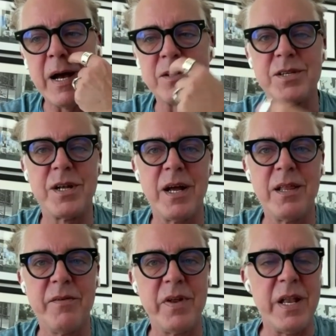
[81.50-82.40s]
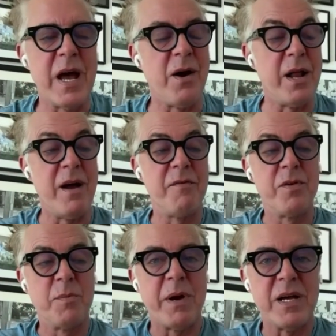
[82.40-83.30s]
the house that I live in now and have
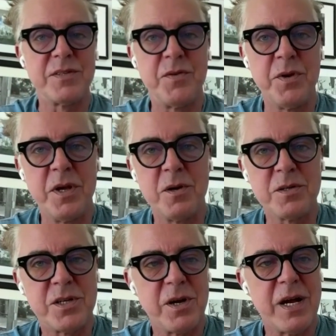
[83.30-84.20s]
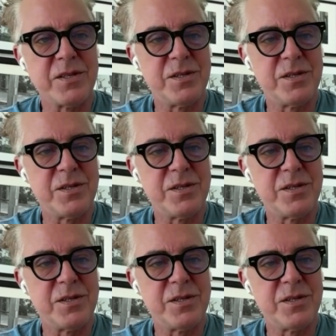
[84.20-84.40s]
for the past few years, there